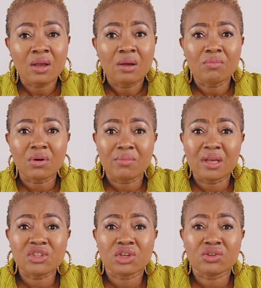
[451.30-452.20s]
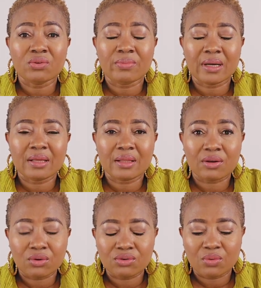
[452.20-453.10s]
But make sure you buy the
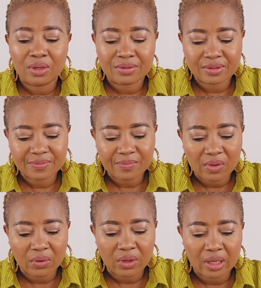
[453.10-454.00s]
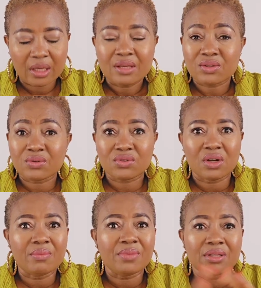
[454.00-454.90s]
good ones. Okay, so
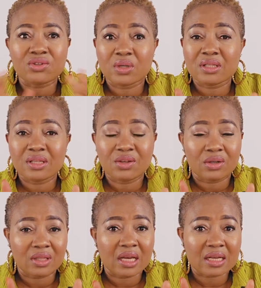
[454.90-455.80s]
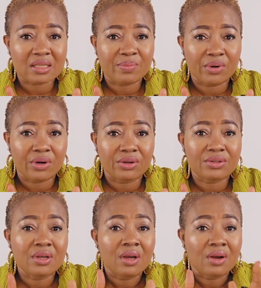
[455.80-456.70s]
don't be treating your dark
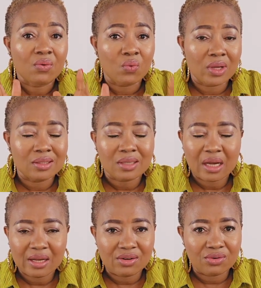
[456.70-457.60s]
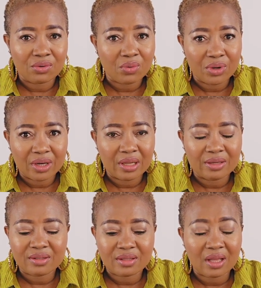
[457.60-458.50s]
spots with
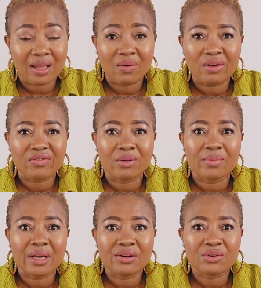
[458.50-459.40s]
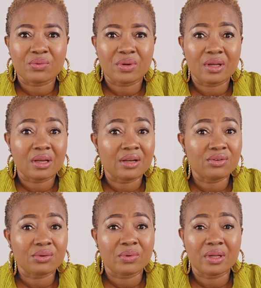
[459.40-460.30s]
hydroquinone. Stay away from hydroquinone.
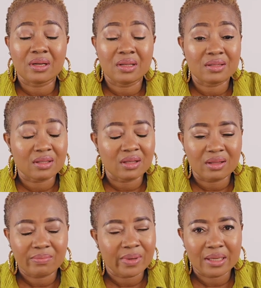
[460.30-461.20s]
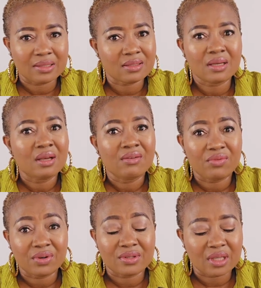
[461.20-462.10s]
Hydroquinone is not the best
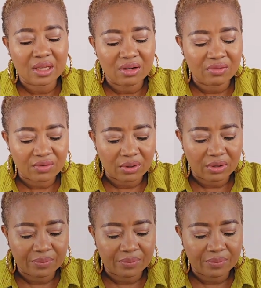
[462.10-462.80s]
for skin of color.